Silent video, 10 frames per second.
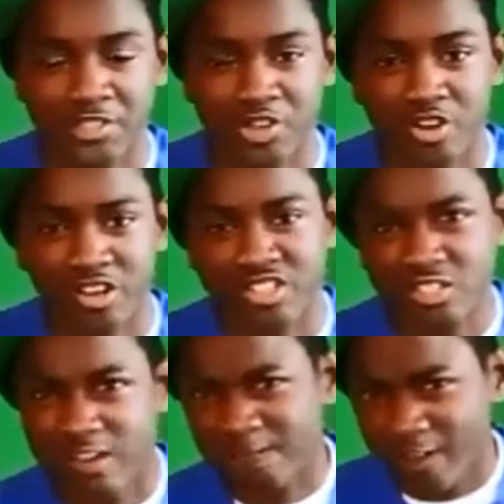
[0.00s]
I saw it,
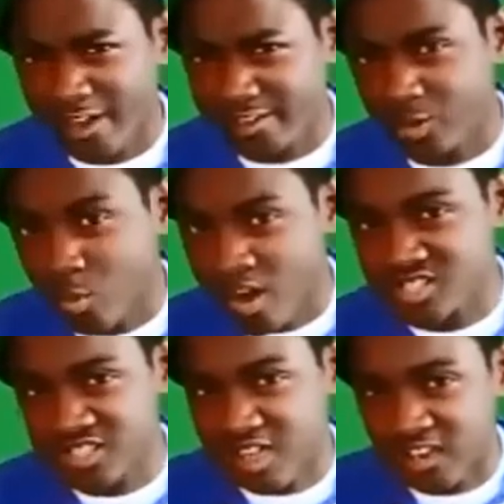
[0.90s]
until I finally
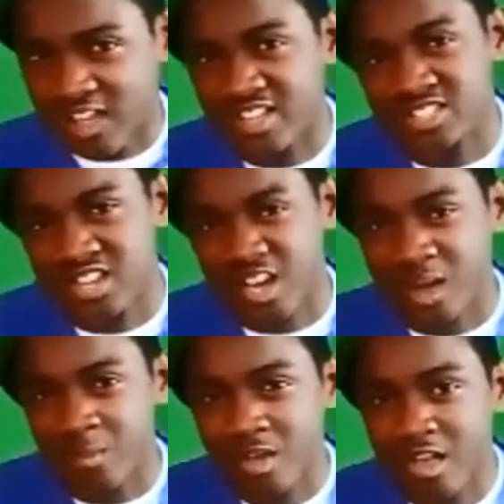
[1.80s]
watched it that last
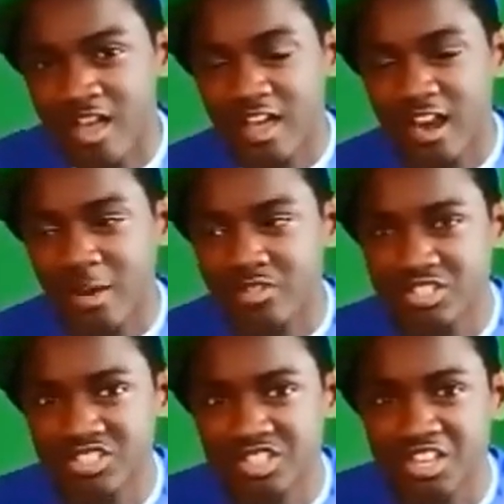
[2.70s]
time. And I was
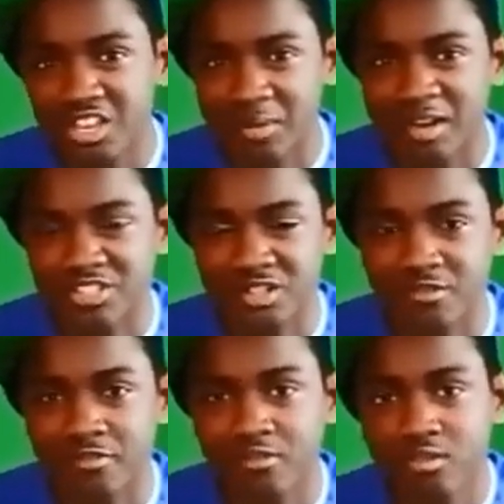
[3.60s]
just thinking to
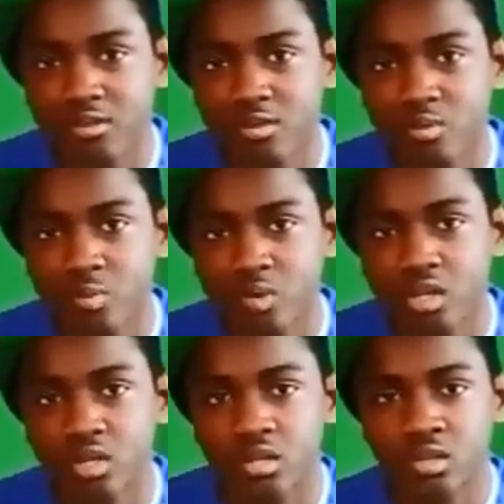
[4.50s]
myself,
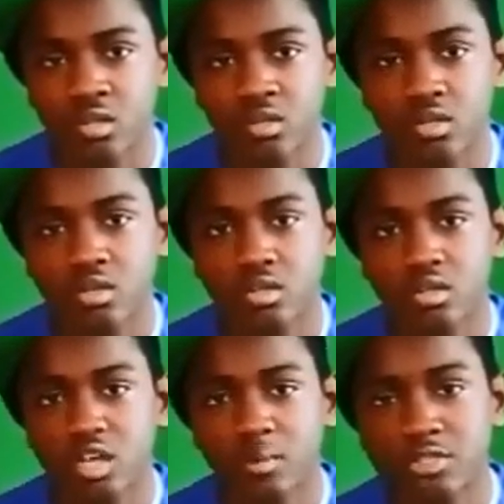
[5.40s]
wait,
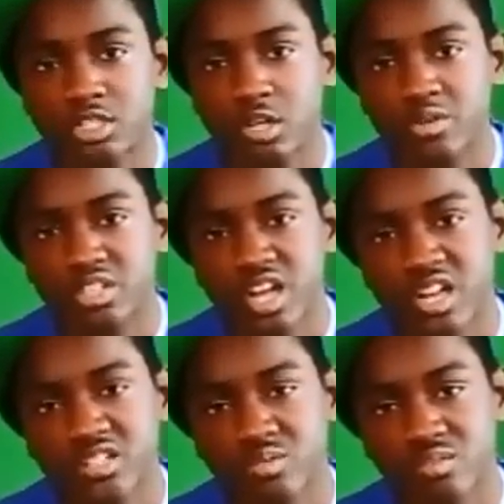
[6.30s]
cappuccino is an
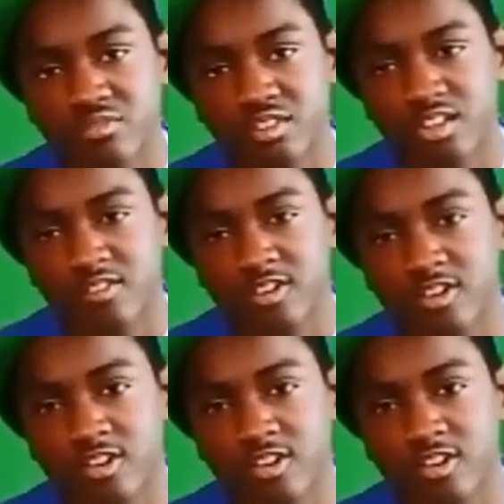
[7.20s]
ice cream flavor.